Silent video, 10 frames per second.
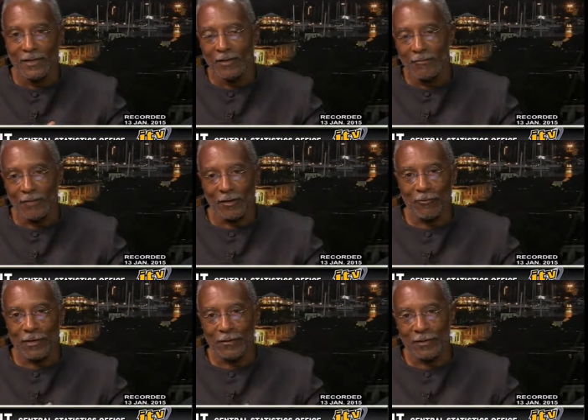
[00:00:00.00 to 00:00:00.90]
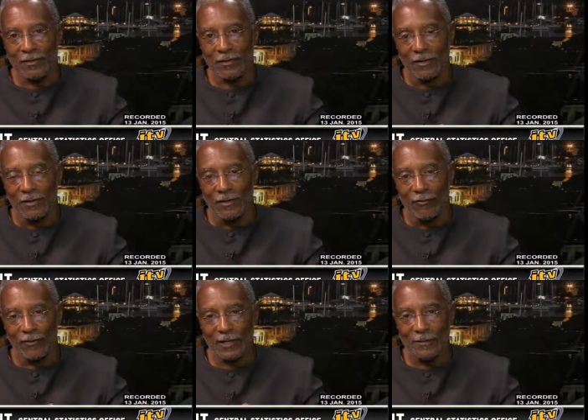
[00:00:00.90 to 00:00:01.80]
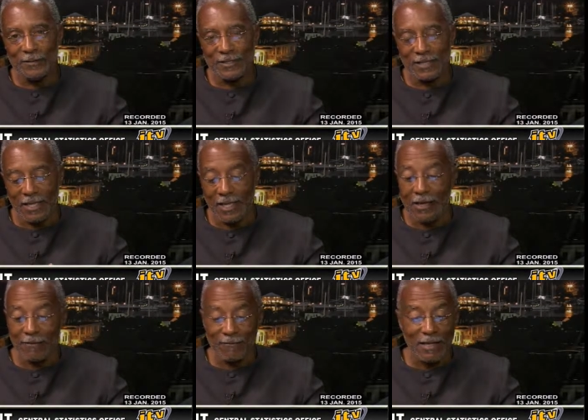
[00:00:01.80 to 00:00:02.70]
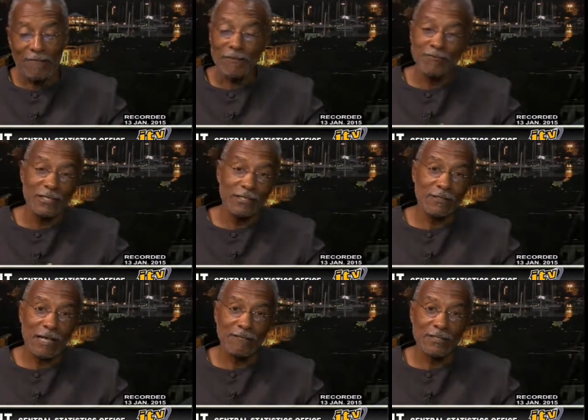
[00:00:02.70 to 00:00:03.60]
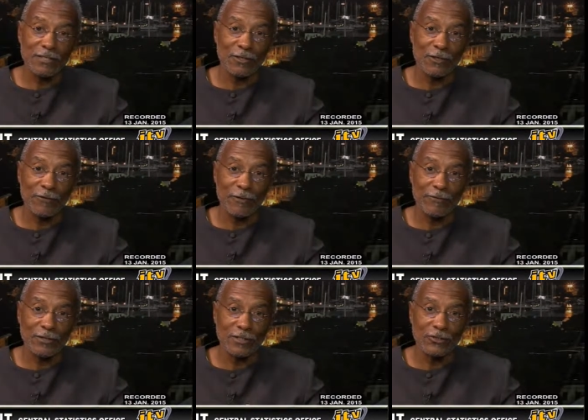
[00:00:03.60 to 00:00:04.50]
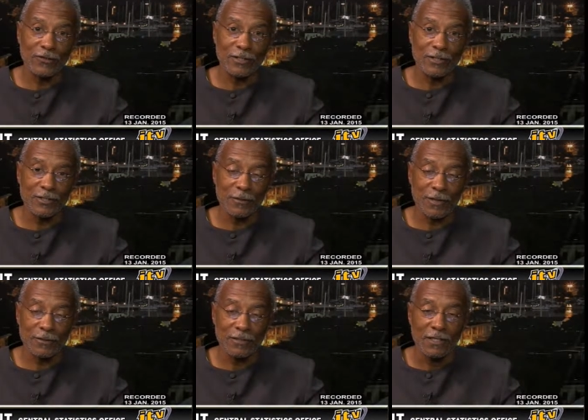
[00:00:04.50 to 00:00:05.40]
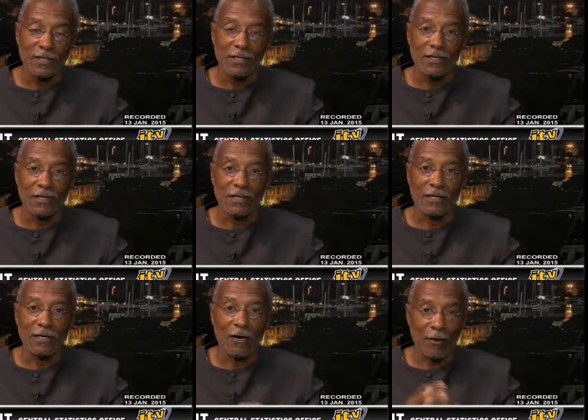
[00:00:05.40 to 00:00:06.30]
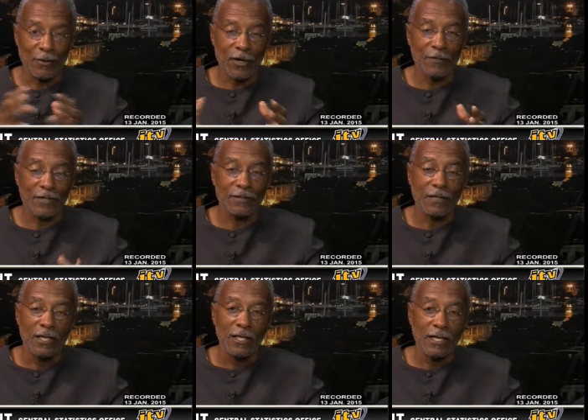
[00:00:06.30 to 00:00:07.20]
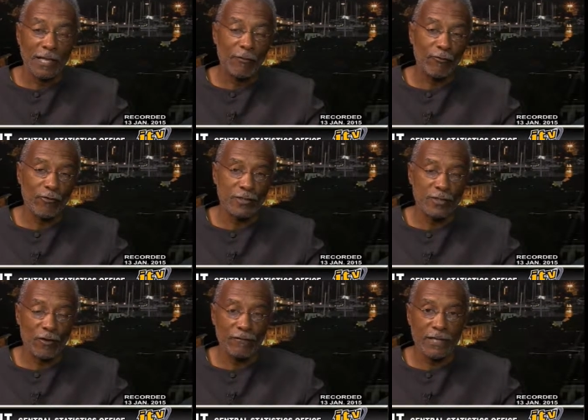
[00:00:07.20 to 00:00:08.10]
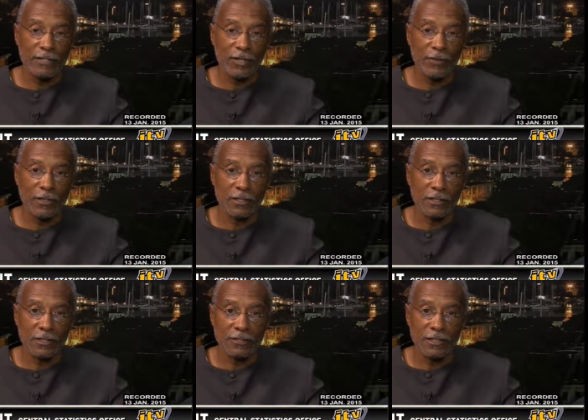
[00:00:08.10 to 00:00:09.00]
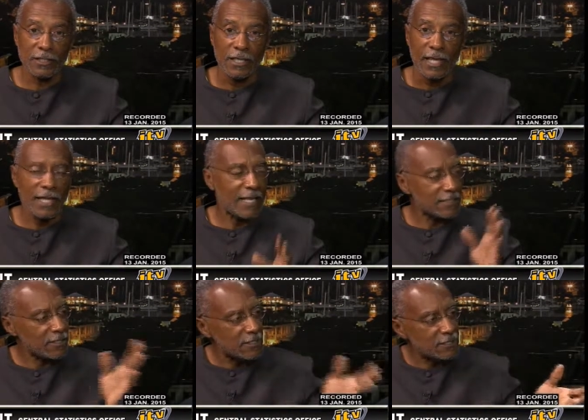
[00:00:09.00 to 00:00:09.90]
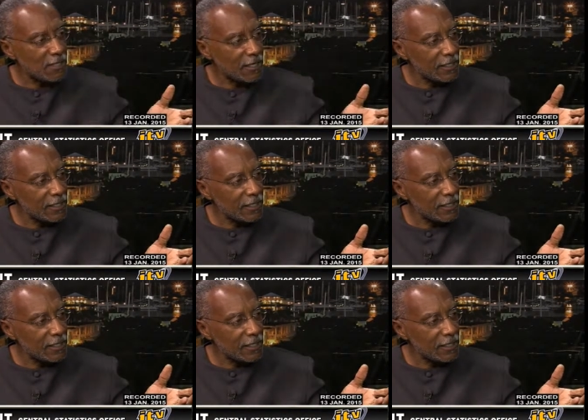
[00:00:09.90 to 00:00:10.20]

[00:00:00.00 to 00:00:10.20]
Brother Raymond Phillips, and we have a really good conversation going if you just join us about uh, our upcoming labor force survey that's going to be conducted, and that's going to start